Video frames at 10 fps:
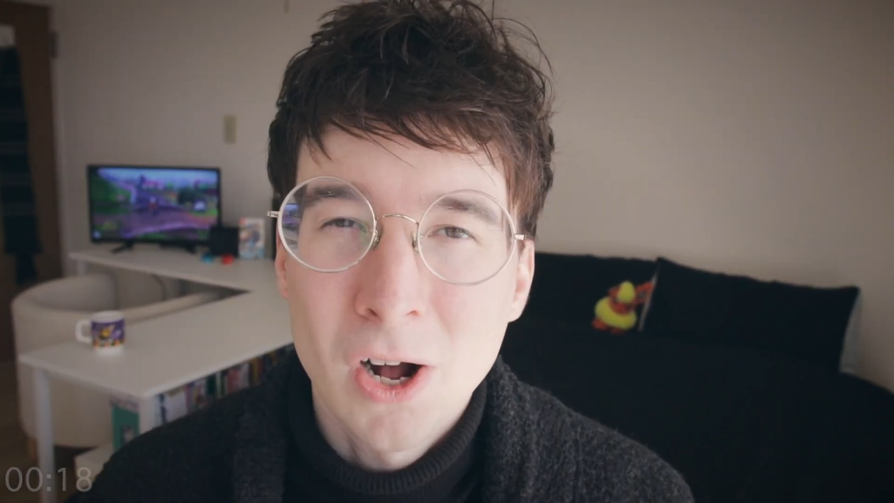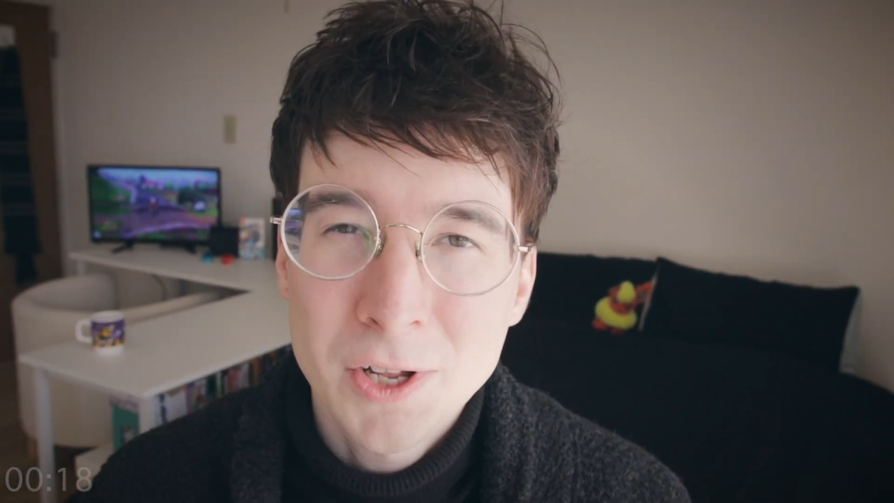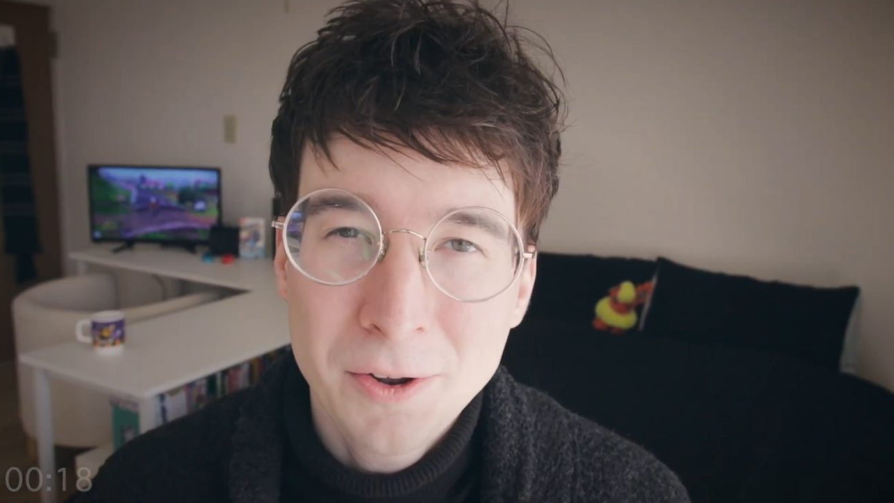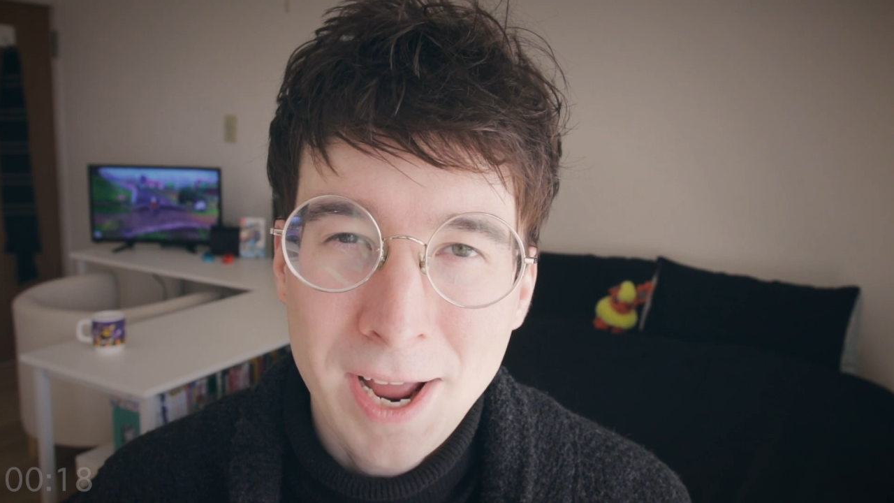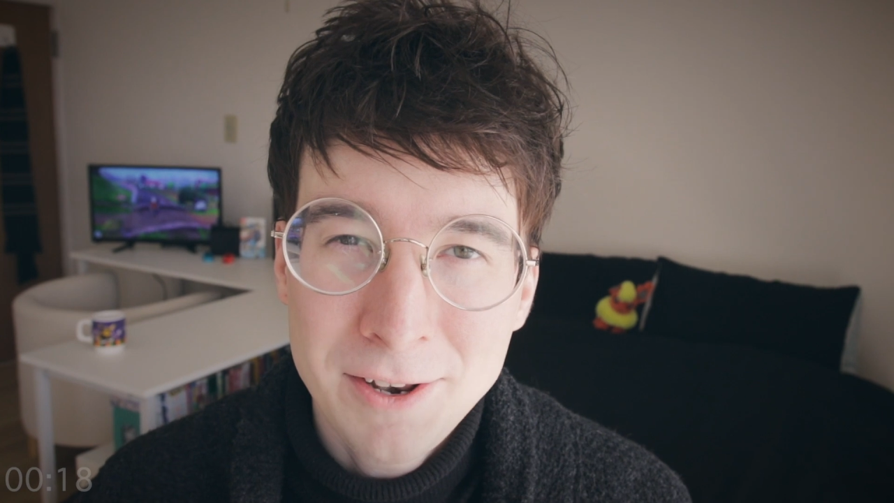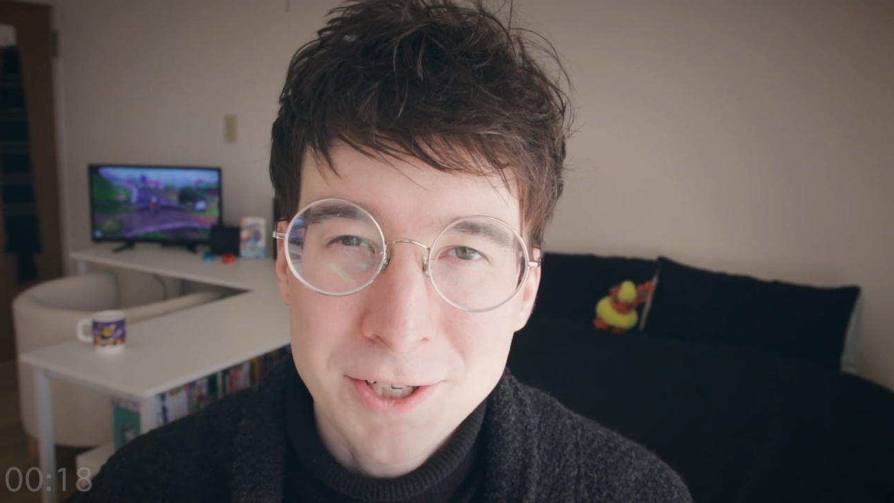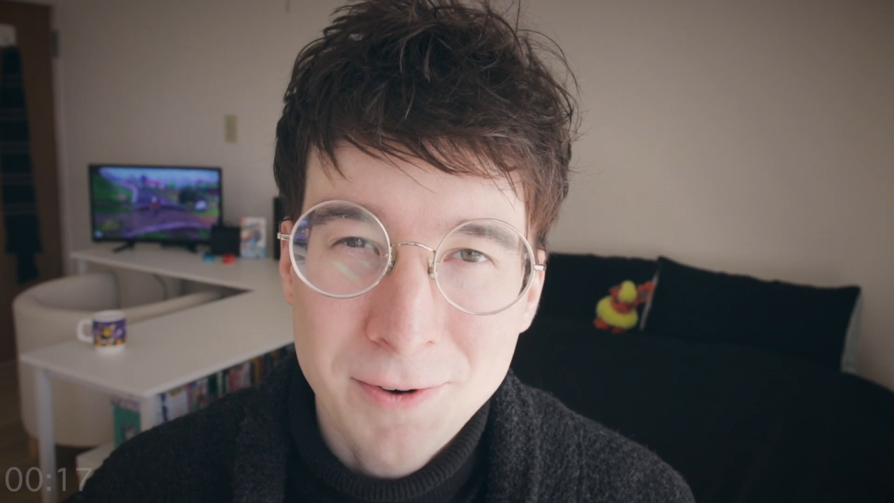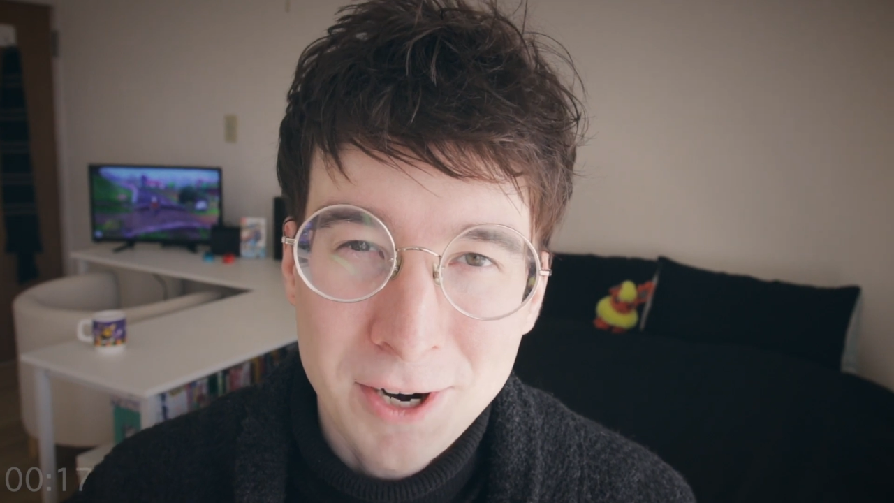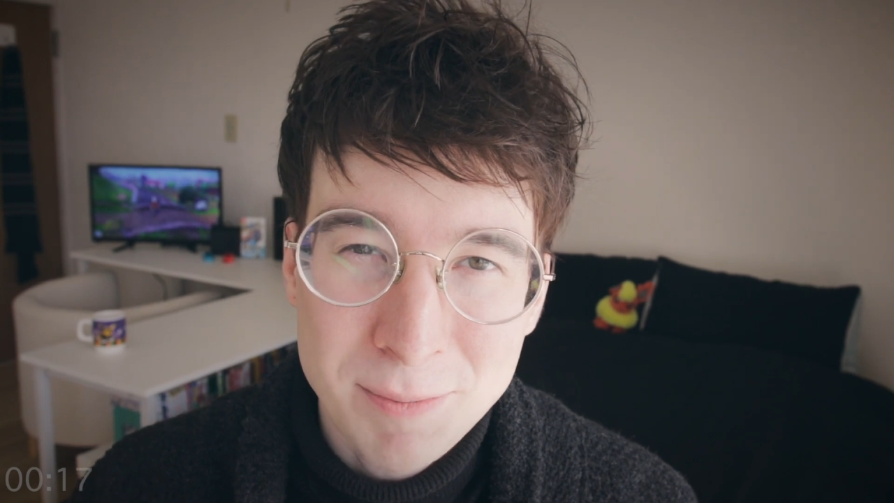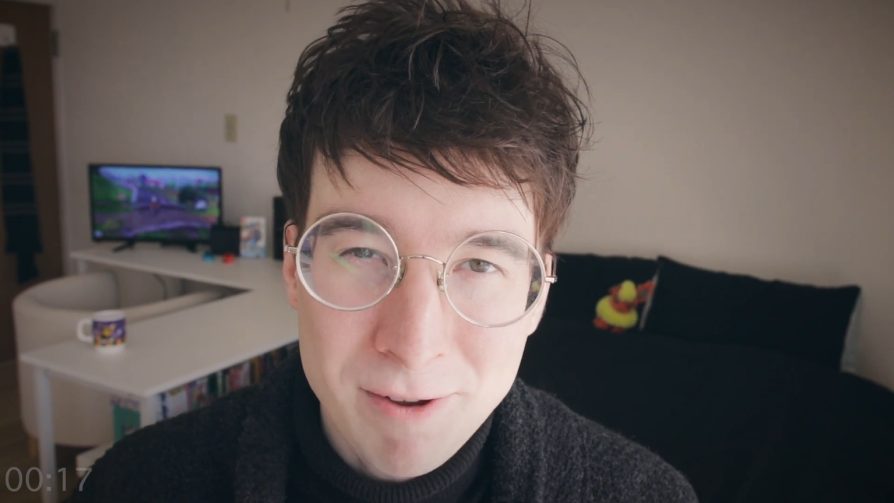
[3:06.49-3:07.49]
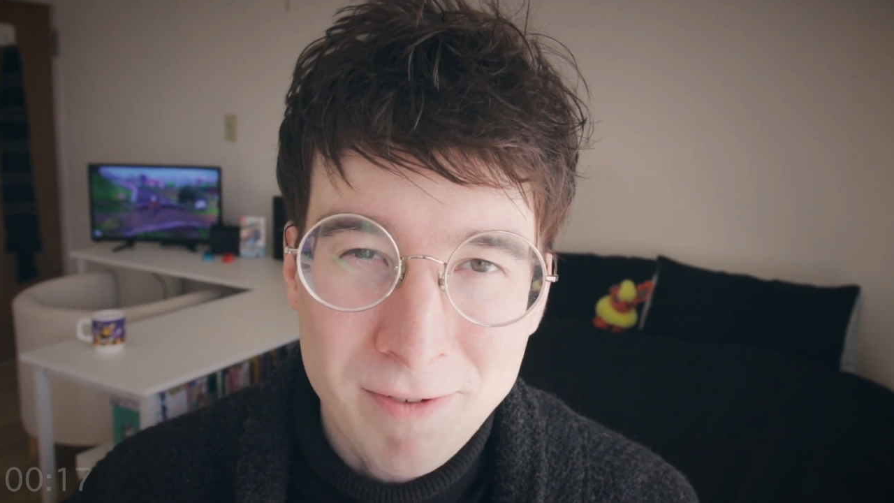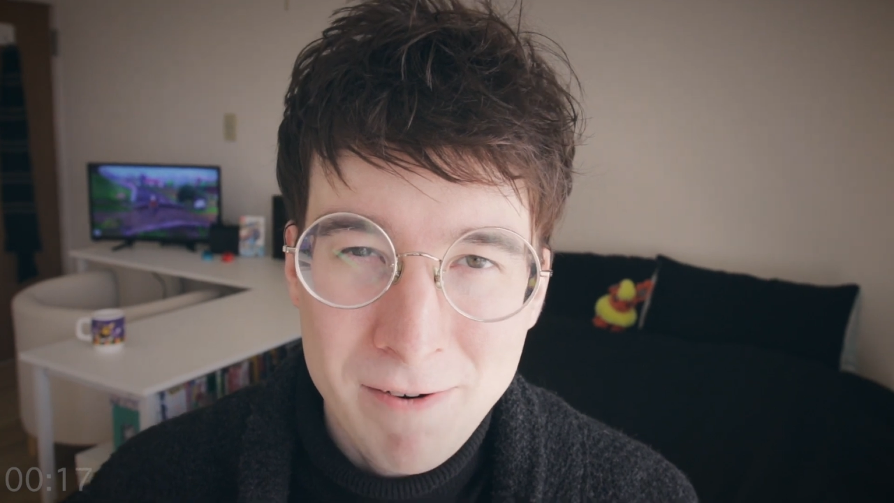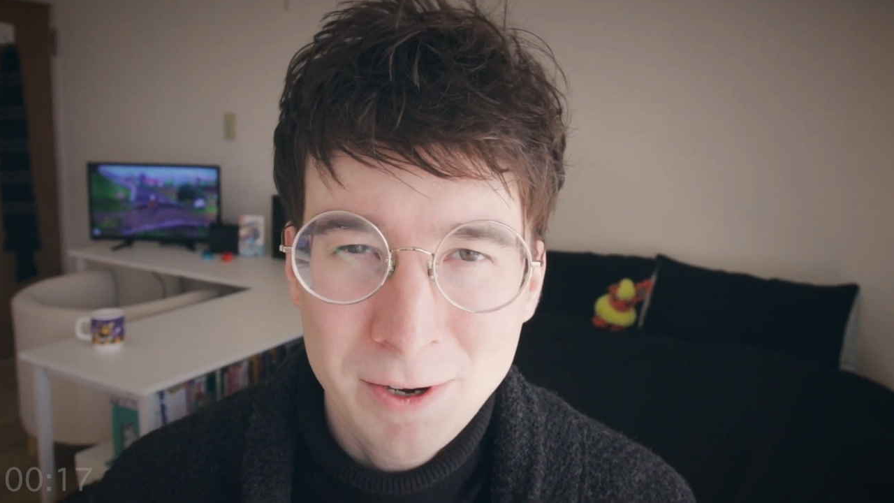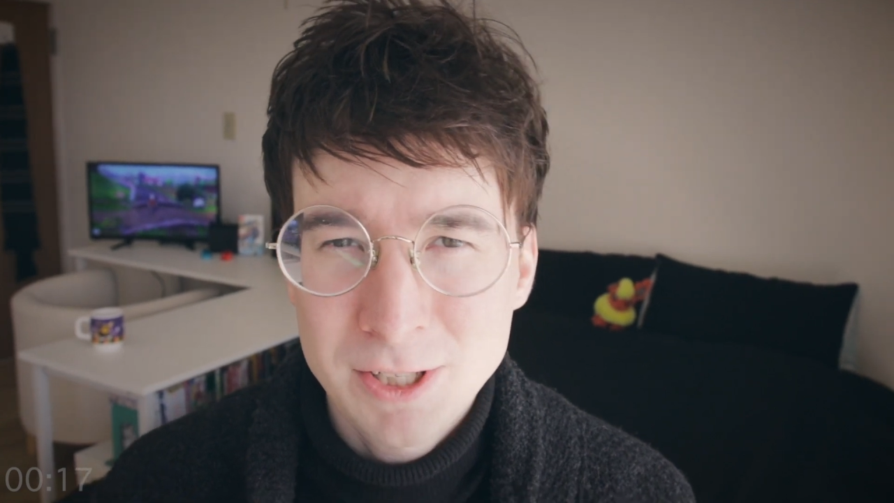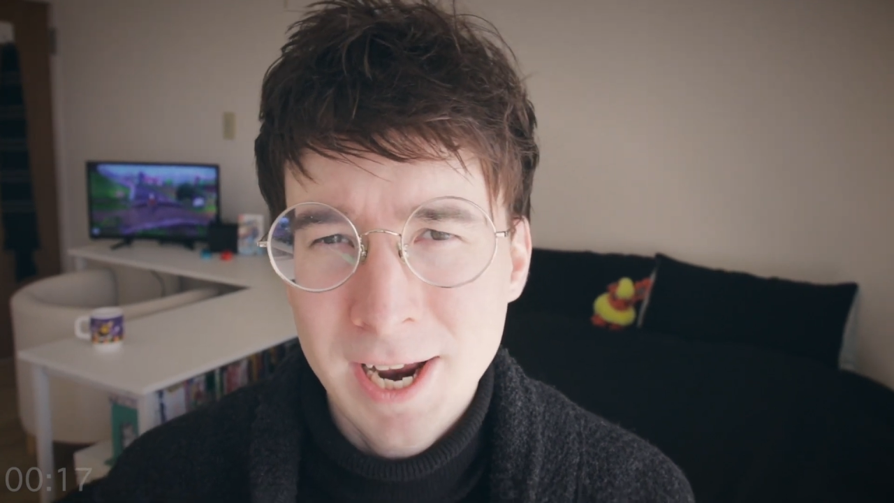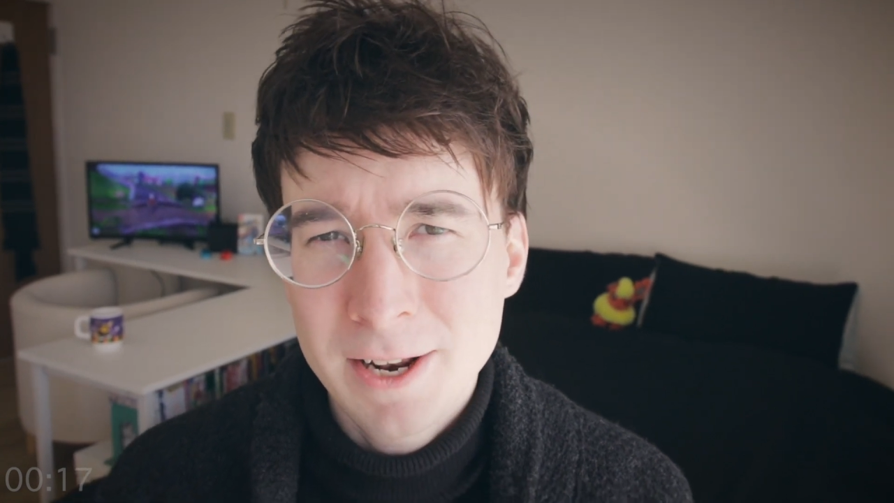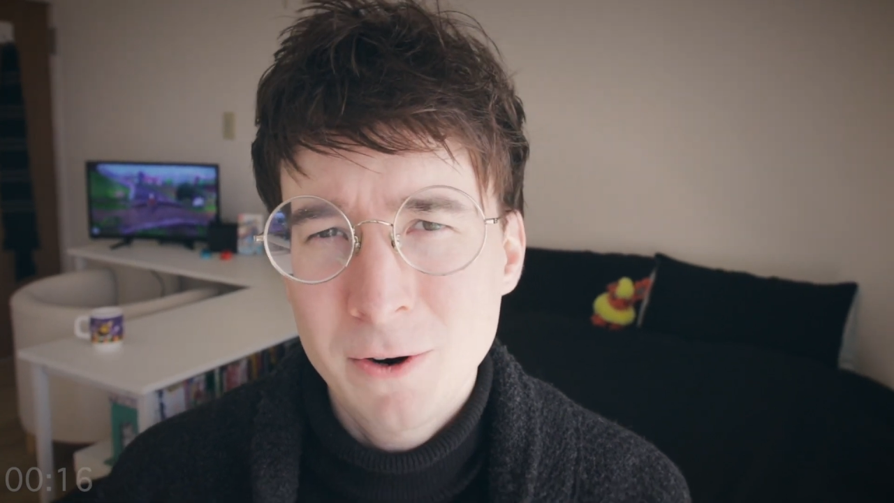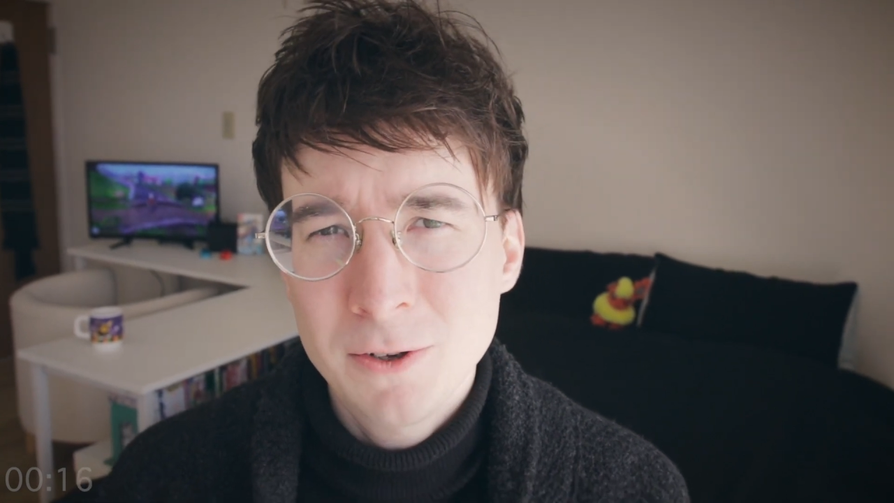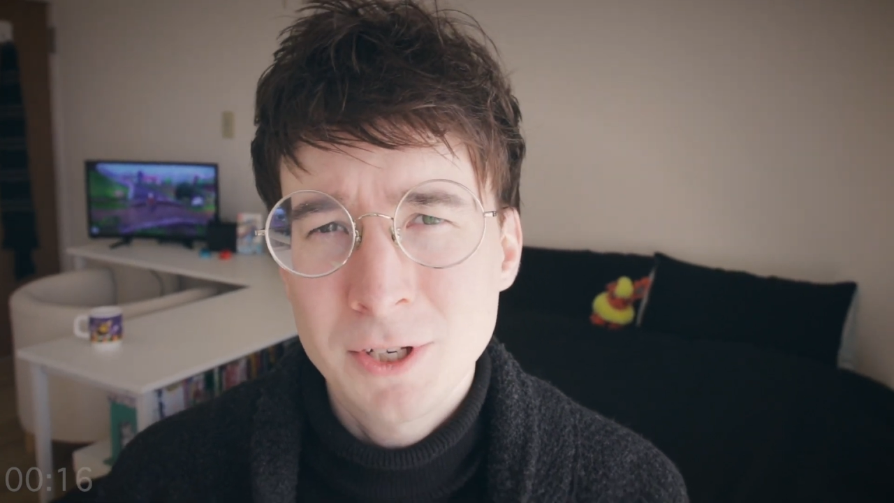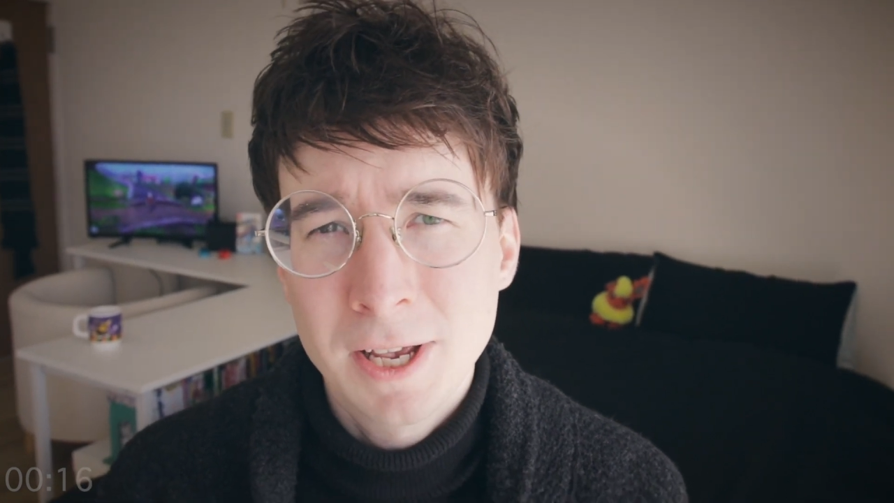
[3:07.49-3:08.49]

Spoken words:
On the other hand, as far as my favorite design goes,